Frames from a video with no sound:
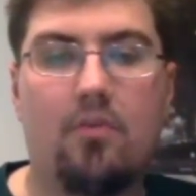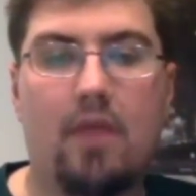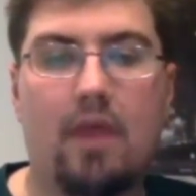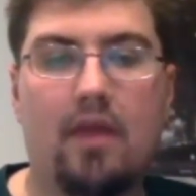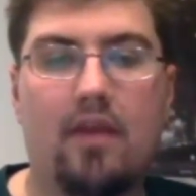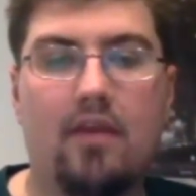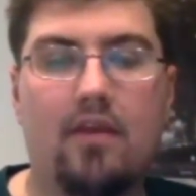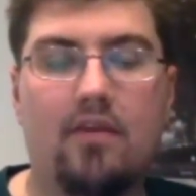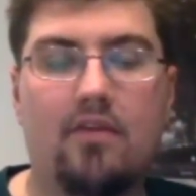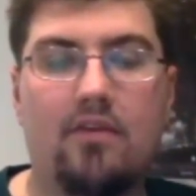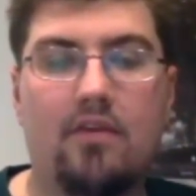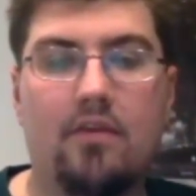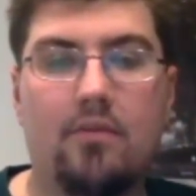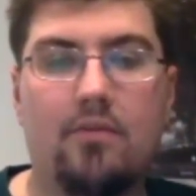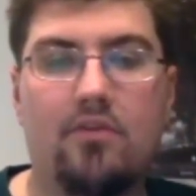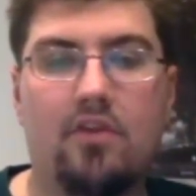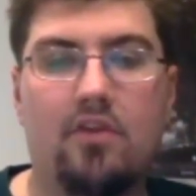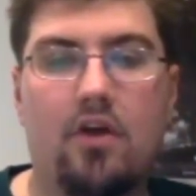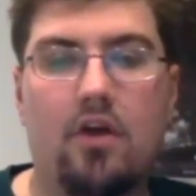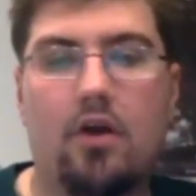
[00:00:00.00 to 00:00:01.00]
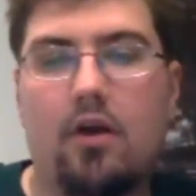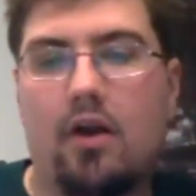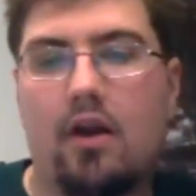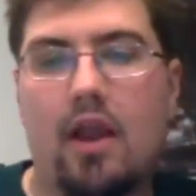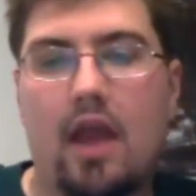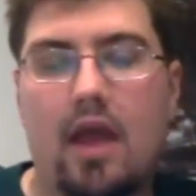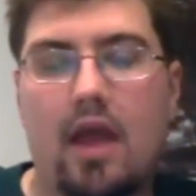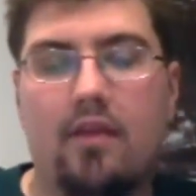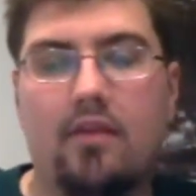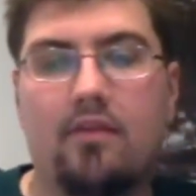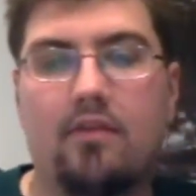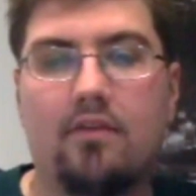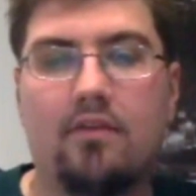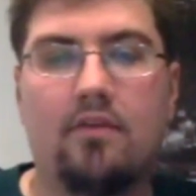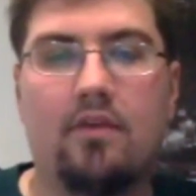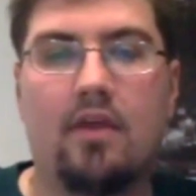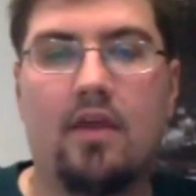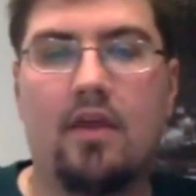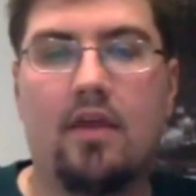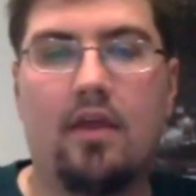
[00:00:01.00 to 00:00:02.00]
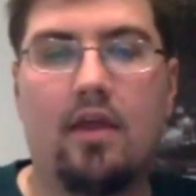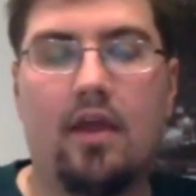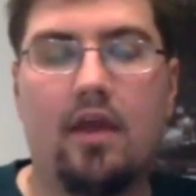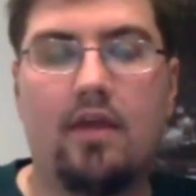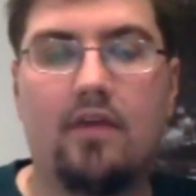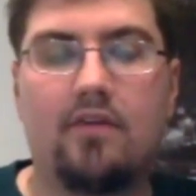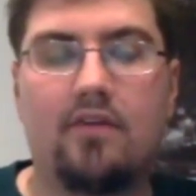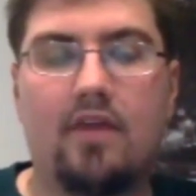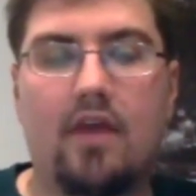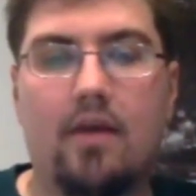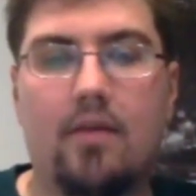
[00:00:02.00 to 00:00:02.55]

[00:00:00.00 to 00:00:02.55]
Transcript: attention mechanisms and RNNs